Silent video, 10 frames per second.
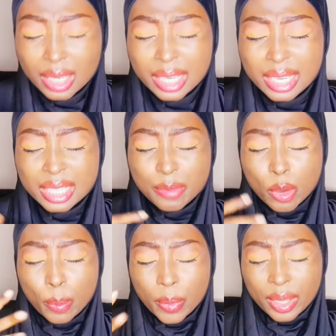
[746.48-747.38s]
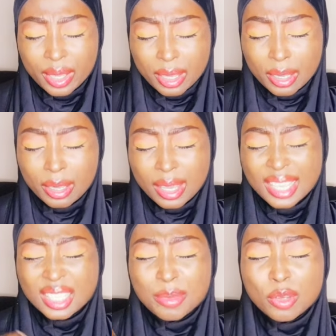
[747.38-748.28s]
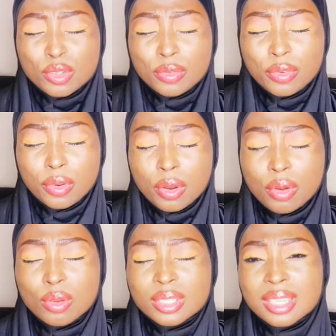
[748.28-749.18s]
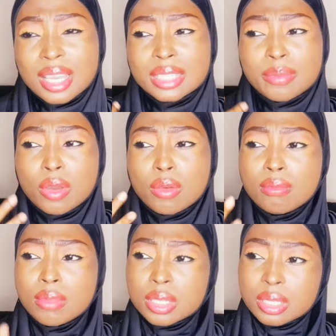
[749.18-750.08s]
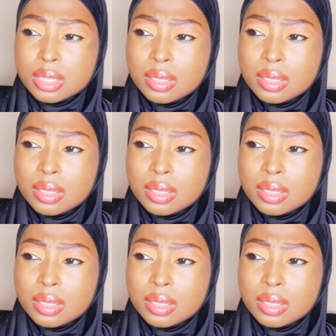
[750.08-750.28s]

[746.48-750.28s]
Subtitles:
I smell pear, I smell some florals, I smell musk.